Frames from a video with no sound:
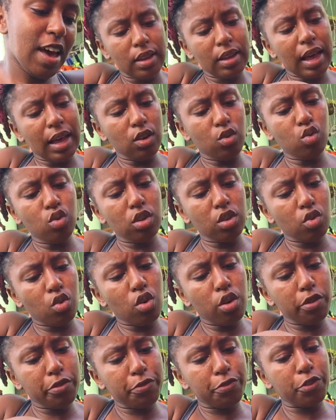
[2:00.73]
I do the
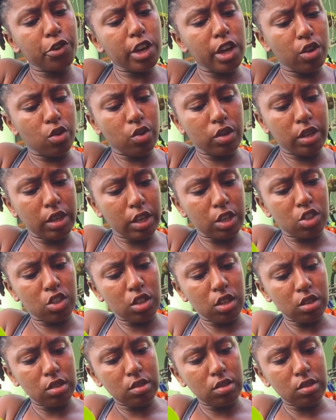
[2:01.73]
whole free education